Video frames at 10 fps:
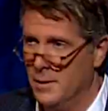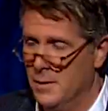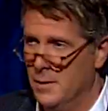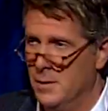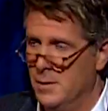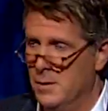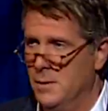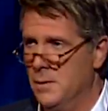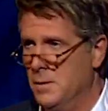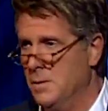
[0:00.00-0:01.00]
And so
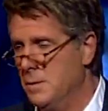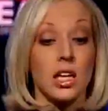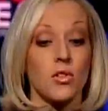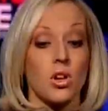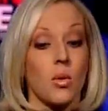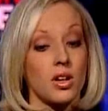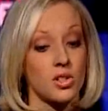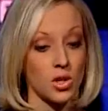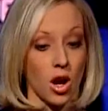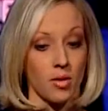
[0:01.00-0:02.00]
I didn't even know where to
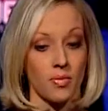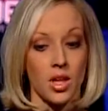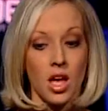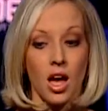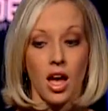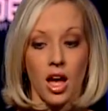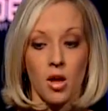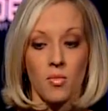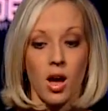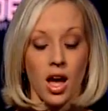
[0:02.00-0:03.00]
start.
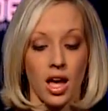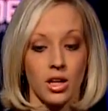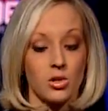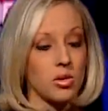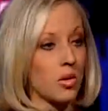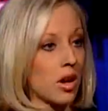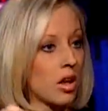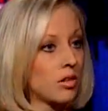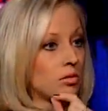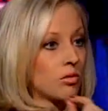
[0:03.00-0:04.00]
I drew it
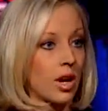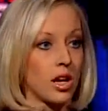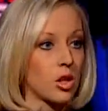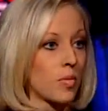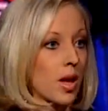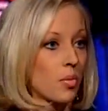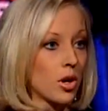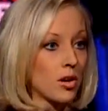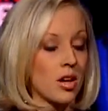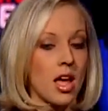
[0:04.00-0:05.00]
on regular
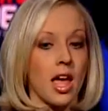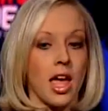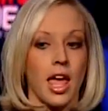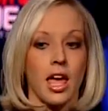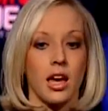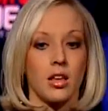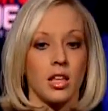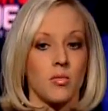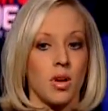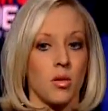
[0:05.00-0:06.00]
paper, and
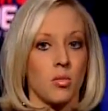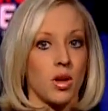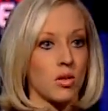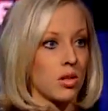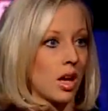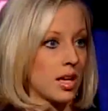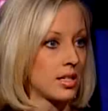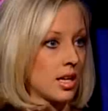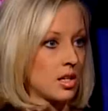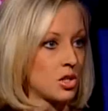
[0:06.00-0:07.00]
then my brother-in-law
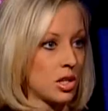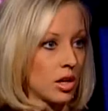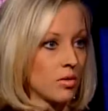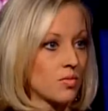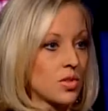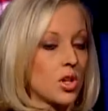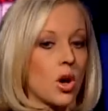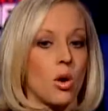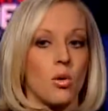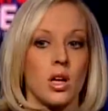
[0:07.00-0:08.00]
is an engineer.
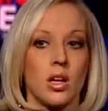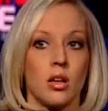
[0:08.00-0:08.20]
So,